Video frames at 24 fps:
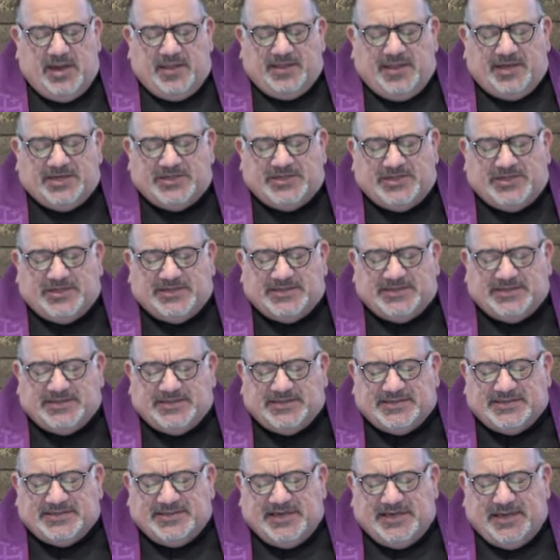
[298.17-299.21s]
that
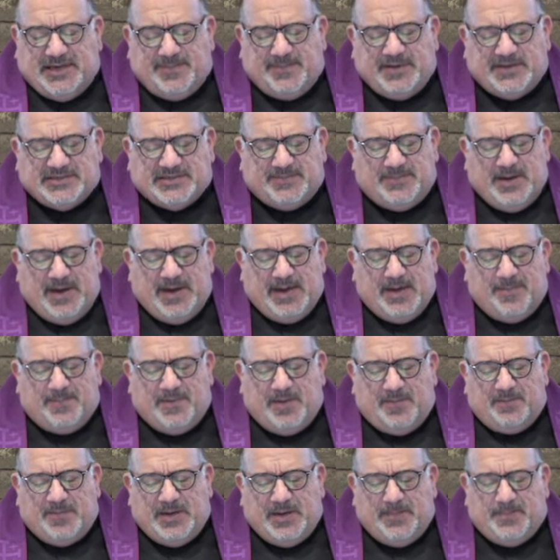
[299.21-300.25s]
Jesus' team is made up
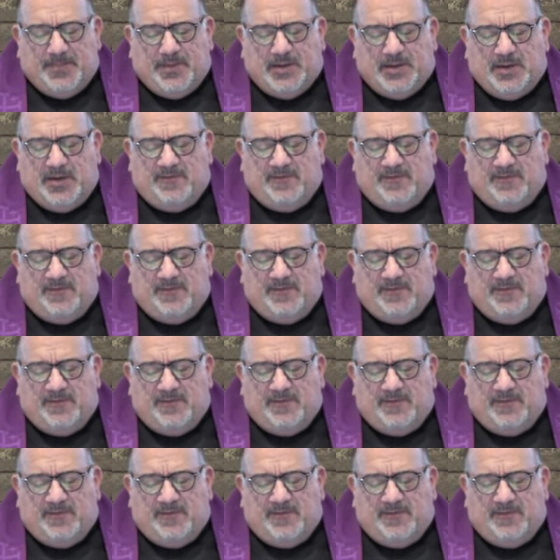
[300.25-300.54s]
of people